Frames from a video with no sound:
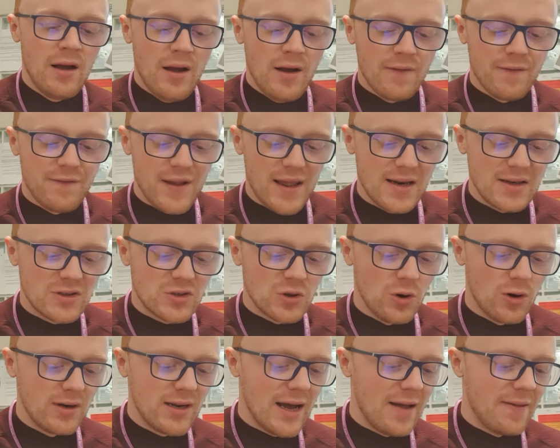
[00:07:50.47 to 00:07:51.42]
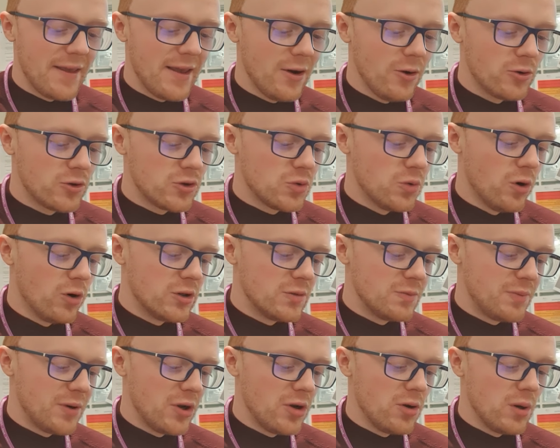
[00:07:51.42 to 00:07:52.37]
Flint tore down the hill towards
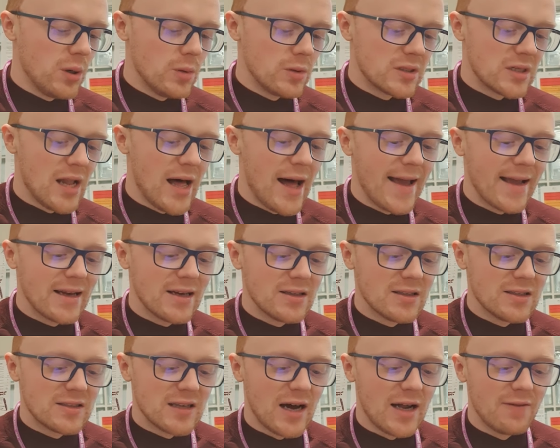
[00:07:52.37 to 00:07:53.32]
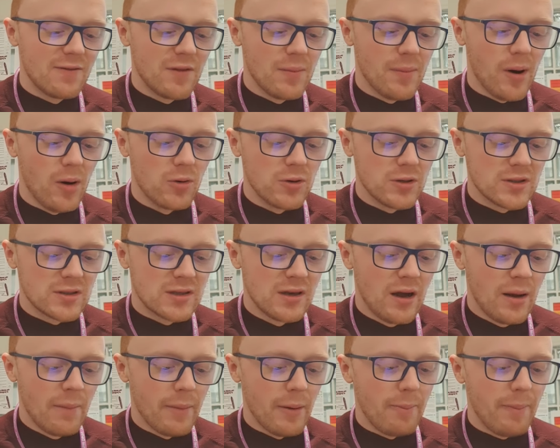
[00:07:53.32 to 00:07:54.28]
Blue, who was lying at the side of the boulders,
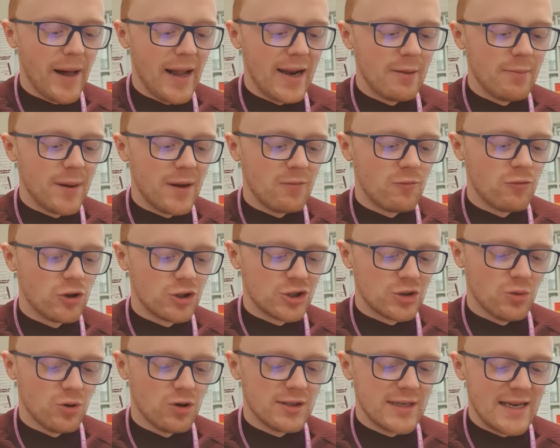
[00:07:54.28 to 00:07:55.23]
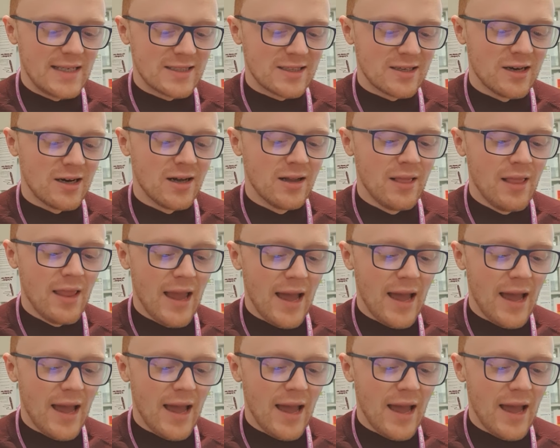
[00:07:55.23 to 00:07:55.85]
but Balapin rushed towards Eska,